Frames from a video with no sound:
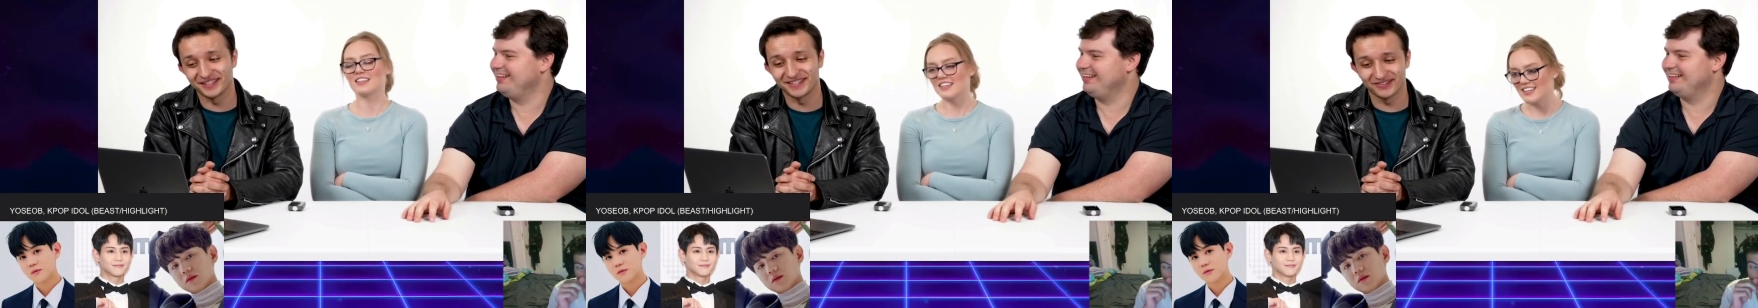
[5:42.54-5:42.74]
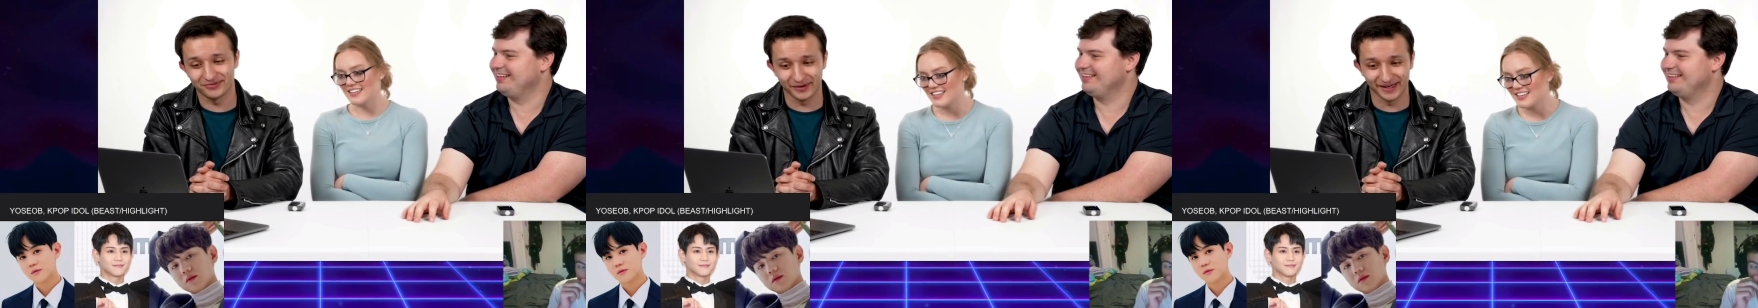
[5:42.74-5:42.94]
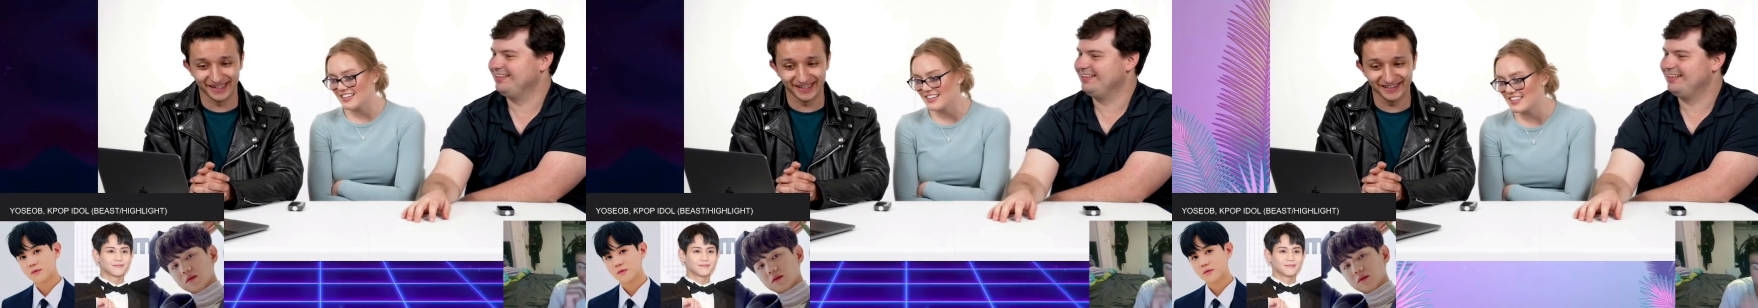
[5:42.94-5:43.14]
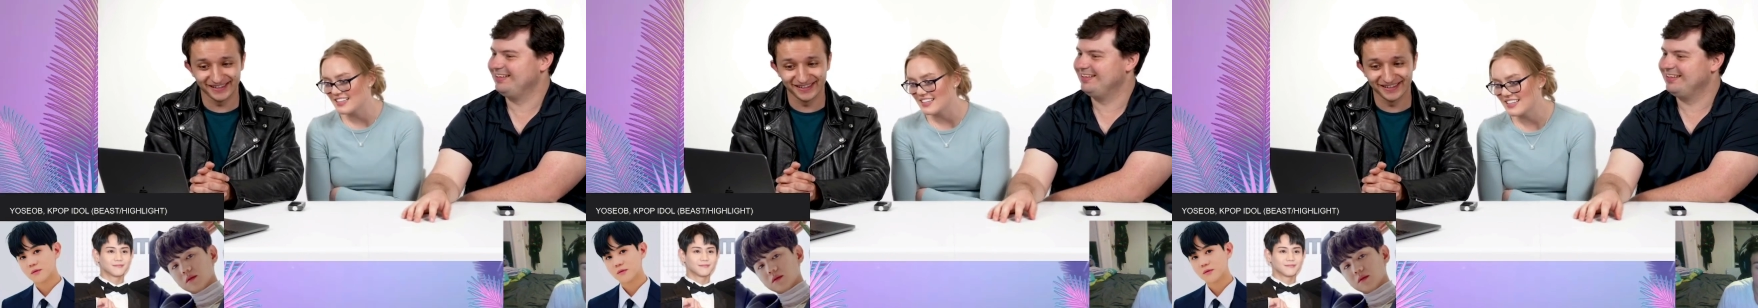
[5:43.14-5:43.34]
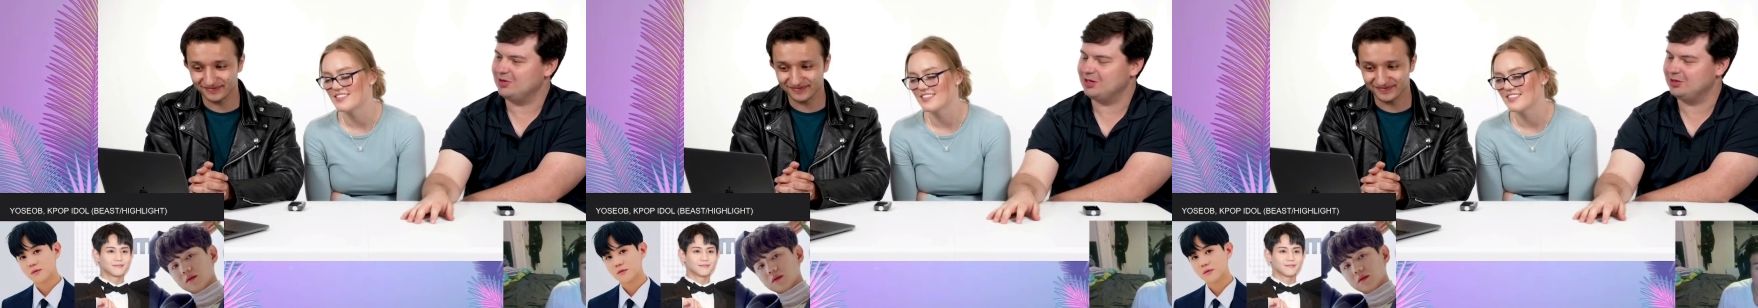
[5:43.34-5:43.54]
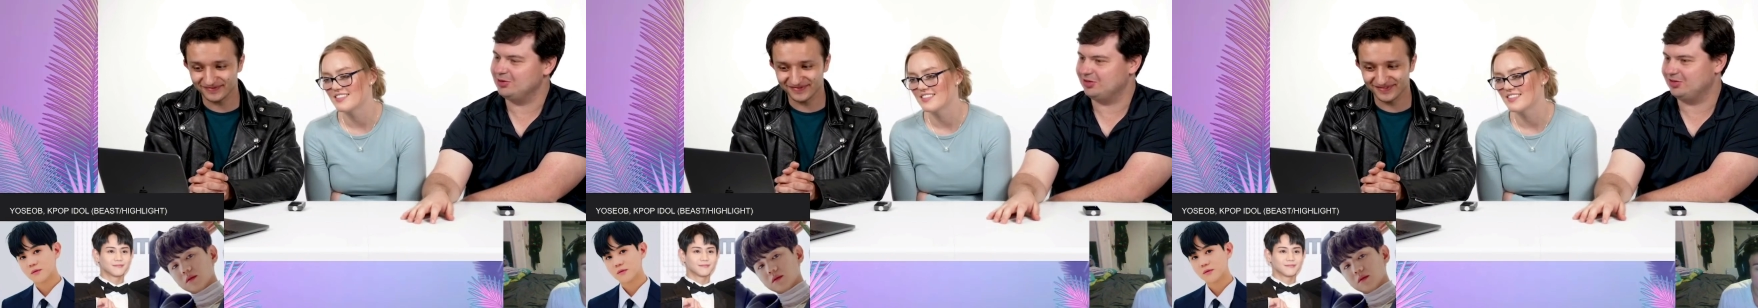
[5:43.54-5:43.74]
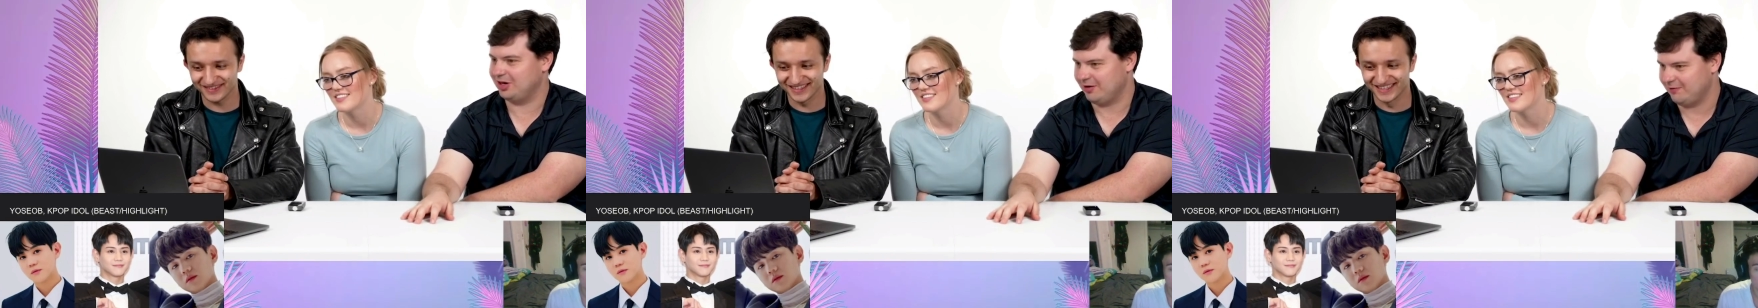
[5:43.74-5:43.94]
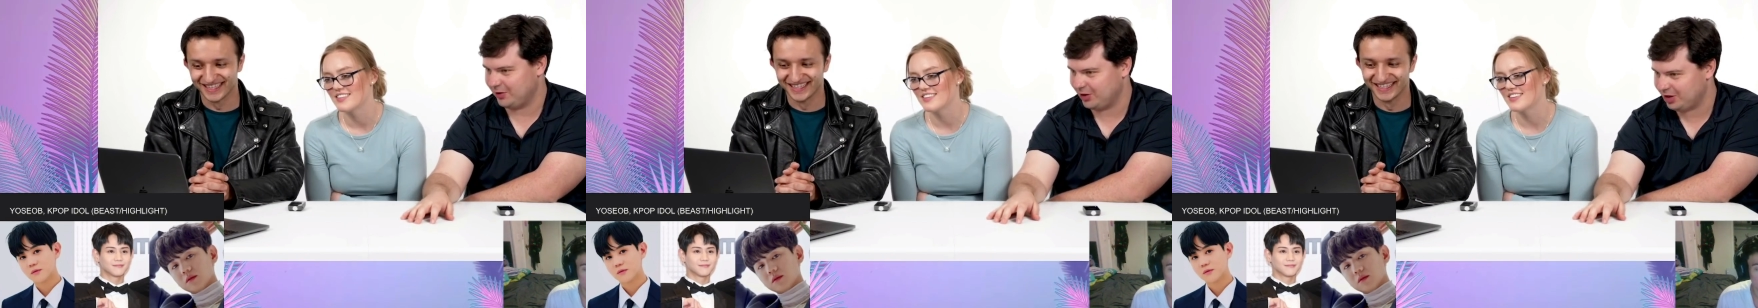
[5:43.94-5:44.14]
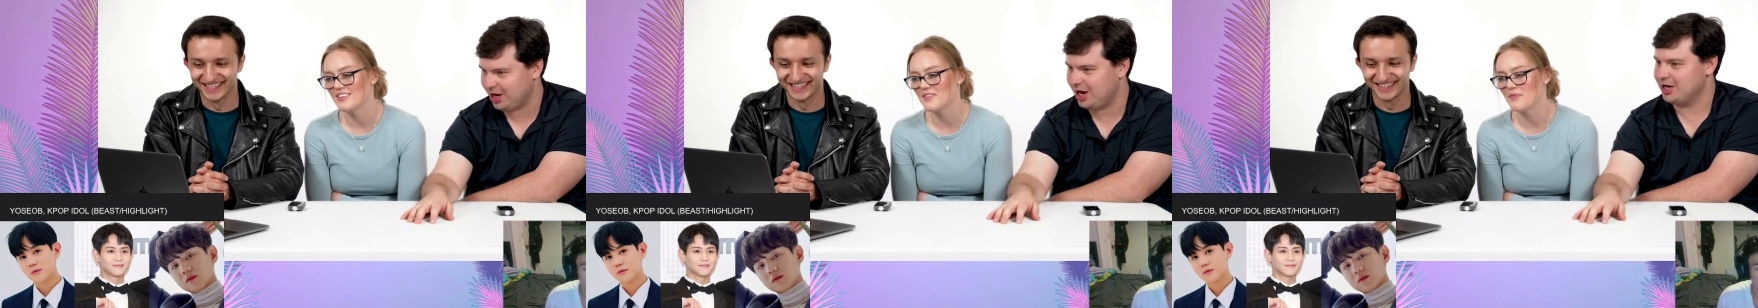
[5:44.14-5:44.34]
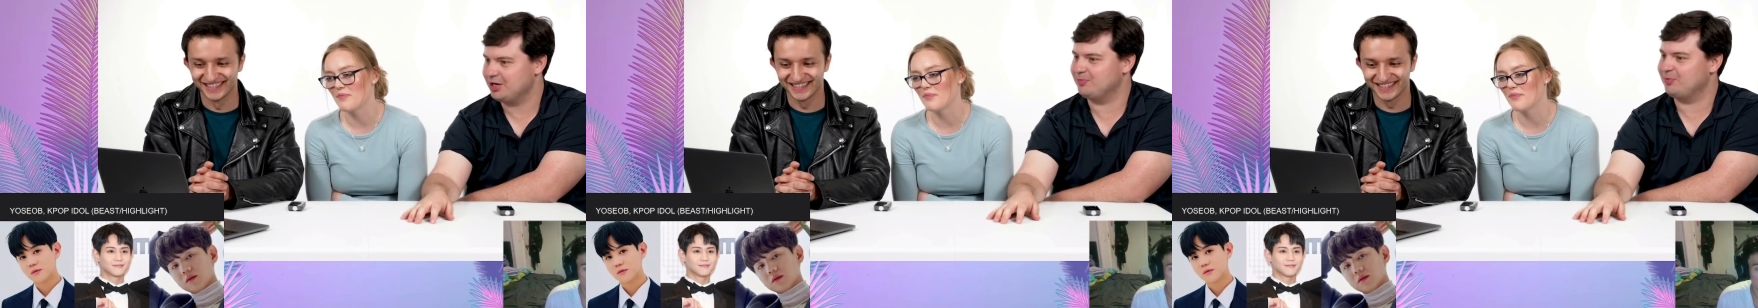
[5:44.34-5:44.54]
Speaker 1: nine
Speaker 2: he looks like a very
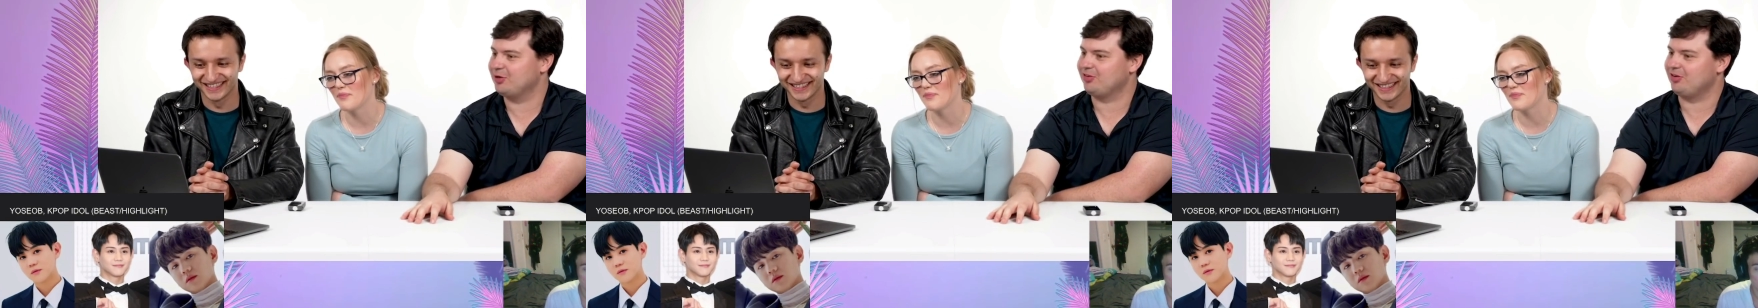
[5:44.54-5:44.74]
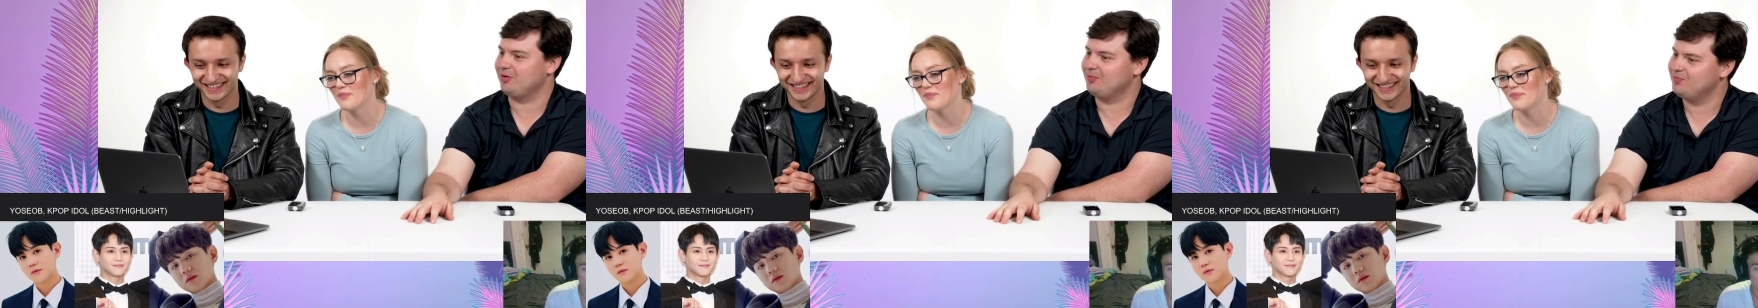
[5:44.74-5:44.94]
kind person.